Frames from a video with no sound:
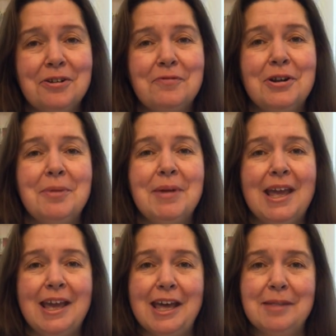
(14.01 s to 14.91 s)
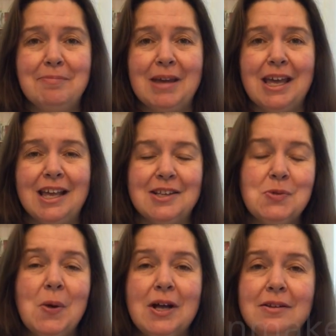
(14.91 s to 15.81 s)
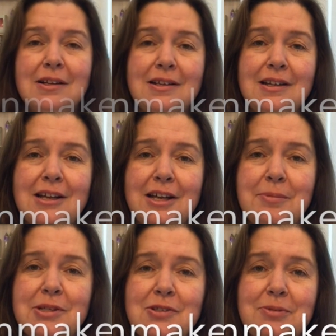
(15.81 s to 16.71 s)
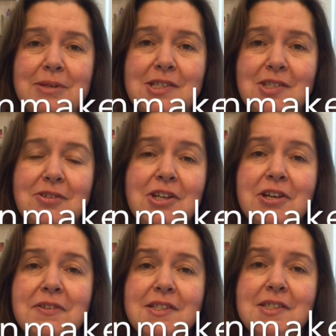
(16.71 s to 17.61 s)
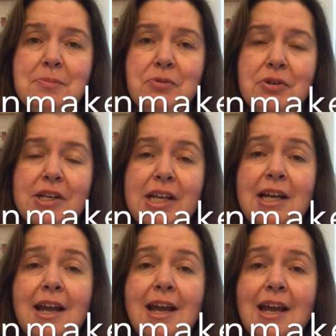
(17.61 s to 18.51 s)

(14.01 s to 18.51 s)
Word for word: from Ann Makes. Welcome into my studio this morning.